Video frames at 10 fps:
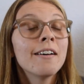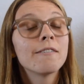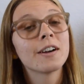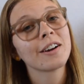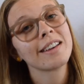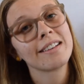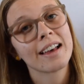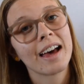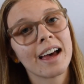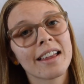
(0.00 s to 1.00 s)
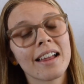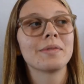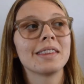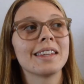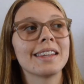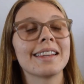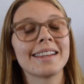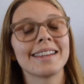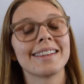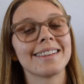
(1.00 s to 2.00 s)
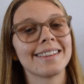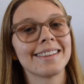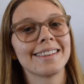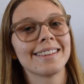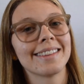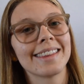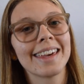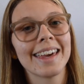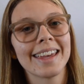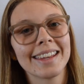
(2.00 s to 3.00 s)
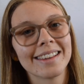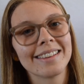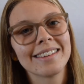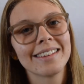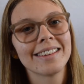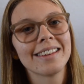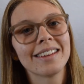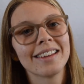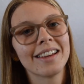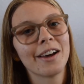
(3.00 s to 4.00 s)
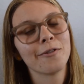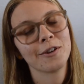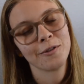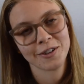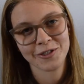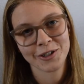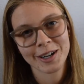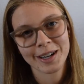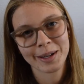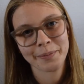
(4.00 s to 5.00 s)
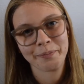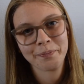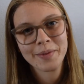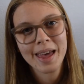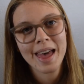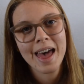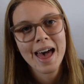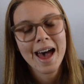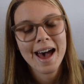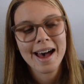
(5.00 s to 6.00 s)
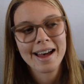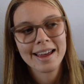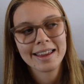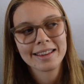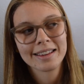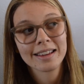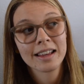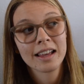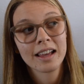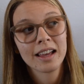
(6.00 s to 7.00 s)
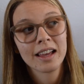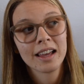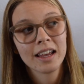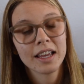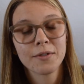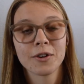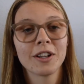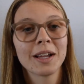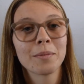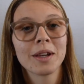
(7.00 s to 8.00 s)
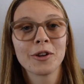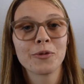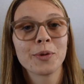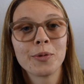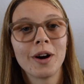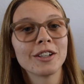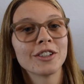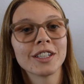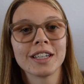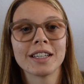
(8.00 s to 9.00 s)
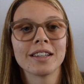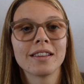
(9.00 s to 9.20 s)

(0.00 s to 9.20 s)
very sad. This is the end of Adventure Time, and if you're like me, you've been watching it